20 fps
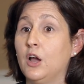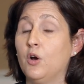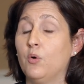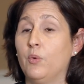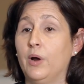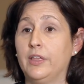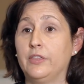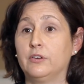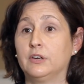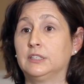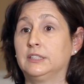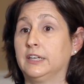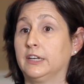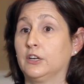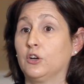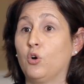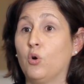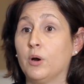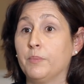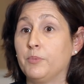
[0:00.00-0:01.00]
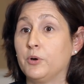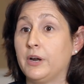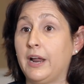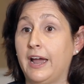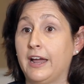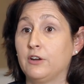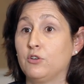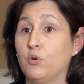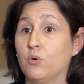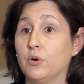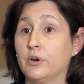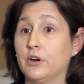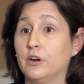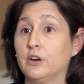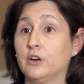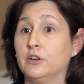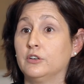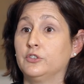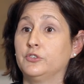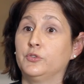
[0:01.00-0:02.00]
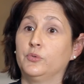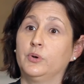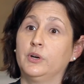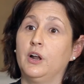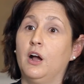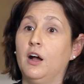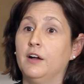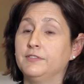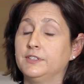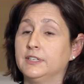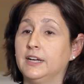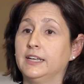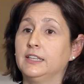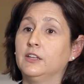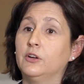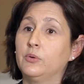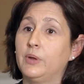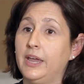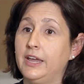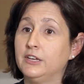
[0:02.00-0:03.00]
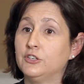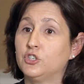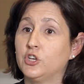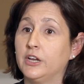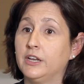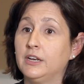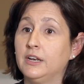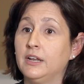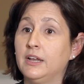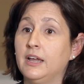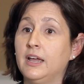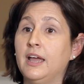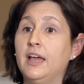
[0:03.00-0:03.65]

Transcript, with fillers: whether it's at corporate headquarters or an off-site location.